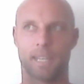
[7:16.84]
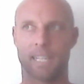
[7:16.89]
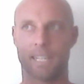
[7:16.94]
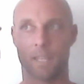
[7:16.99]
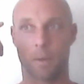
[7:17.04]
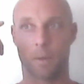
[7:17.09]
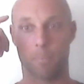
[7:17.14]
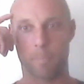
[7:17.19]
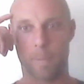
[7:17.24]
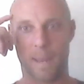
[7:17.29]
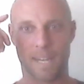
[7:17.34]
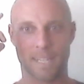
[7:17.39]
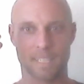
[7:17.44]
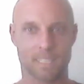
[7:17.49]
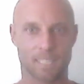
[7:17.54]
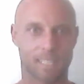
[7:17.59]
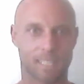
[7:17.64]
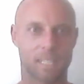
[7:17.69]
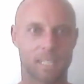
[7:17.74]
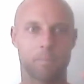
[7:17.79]
either
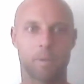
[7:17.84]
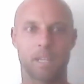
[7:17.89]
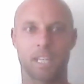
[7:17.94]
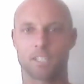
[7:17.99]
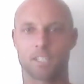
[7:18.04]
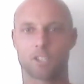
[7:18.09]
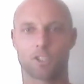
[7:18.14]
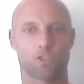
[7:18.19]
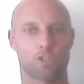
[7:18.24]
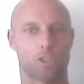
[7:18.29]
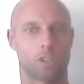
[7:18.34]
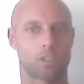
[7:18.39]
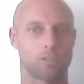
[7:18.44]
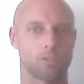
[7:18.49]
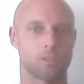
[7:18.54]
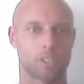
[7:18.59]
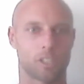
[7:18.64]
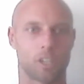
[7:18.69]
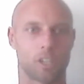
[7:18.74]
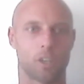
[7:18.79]
mentally being
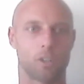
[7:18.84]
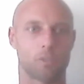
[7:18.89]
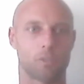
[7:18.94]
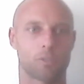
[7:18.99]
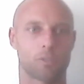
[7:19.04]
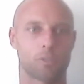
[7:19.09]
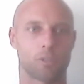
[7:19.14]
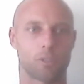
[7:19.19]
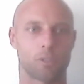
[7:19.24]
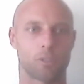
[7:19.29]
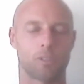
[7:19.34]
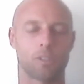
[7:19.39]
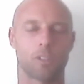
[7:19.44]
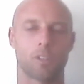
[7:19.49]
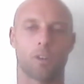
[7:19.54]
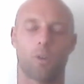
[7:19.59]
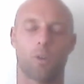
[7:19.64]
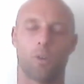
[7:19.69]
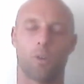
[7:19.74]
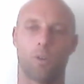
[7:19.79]
struggled to go through
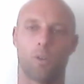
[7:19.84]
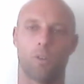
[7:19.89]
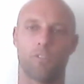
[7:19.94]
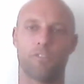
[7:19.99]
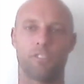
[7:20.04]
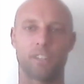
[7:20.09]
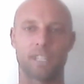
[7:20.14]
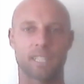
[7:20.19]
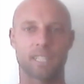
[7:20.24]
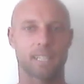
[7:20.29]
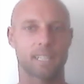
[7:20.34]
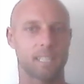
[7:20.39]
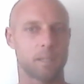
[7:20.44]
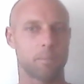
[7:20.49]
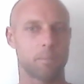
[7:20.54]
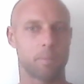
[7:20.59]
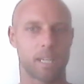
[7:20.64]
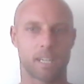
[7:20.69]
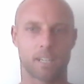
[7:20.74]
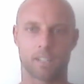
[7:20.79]
or
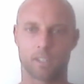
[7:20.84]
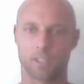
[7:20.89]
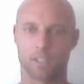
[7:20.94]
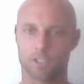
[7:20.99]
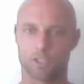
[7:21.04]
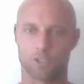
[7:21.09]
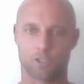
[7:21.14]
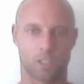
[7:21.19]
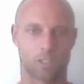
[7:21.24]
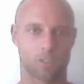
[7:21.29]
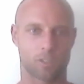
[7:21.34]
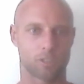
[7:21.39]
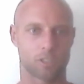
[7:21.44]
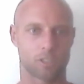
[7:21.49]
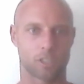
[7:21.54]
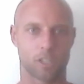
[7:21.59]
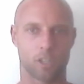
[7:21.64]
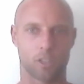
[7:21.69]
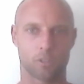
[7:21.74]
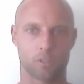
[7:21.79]
physically being struggled
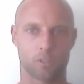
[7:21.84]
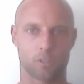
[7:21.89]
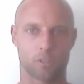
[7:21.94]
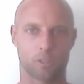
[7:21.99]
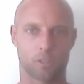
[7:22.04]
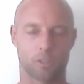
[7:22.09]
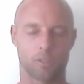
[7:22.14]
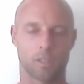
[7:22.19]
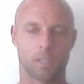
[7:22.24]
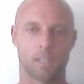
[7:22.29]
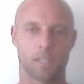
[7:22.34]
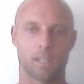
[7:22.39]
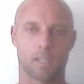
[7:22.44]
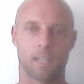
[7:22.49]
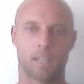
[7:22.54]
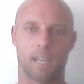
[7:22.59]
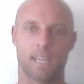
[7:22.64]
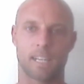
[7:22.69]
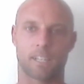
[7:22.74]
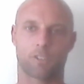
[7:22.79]
to go through.
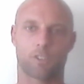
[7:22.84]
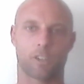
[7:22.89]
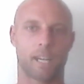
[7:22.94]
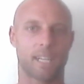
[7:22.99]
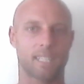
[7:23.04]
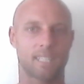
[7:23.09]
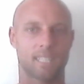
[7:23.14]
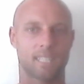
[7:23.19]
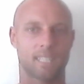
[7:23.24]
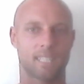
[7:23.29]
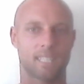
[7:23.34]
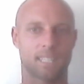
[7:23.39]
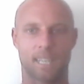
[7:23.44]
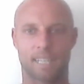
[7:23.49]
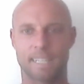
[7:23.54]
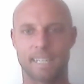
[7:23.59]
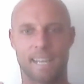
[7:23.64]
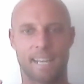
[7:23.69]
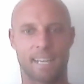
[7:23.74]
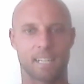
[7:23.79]
It creates
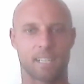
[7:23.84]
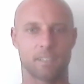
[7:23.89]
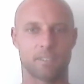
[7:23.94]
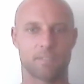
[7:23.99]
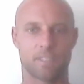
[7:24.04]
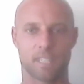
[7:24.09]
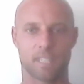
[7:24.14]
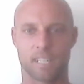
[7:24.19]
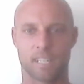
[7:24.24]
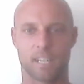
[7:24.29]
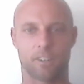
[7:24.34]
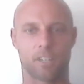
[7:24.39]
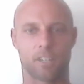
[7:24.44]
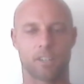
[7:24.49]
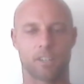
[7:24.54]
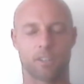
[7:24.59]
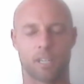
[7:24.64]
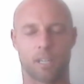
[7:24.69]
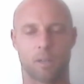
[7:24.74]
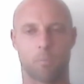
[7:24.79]
this like negative
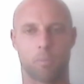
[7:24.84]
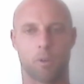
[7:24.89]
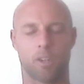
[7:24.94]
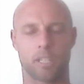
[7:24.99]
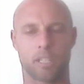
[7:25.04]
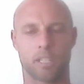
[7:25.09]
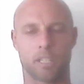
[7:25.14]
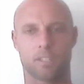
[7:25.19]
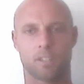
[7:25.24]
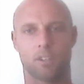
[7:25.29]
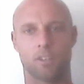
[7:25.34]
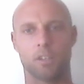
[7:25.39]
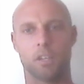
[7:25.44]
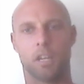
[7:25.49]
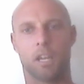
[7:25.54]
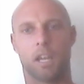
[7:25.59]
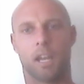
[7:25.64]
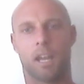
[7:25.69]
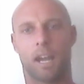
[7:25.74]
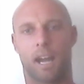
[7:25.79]
scenario in our body.
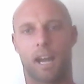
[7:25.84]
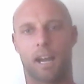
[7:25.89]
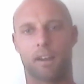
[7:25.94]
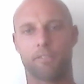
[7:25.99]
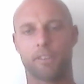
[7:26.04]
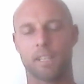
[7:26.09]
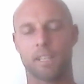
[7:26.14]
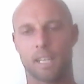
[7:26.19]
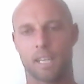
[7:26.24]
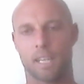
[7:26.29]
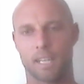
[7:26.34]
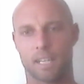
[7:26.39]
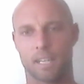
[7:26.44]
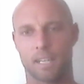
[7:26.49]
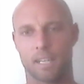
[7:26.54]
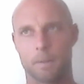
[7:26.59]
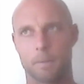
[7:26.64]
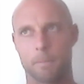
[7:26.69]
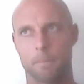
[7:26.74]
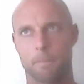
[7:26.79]
So I feel
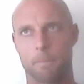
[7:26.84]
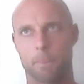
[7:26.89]
like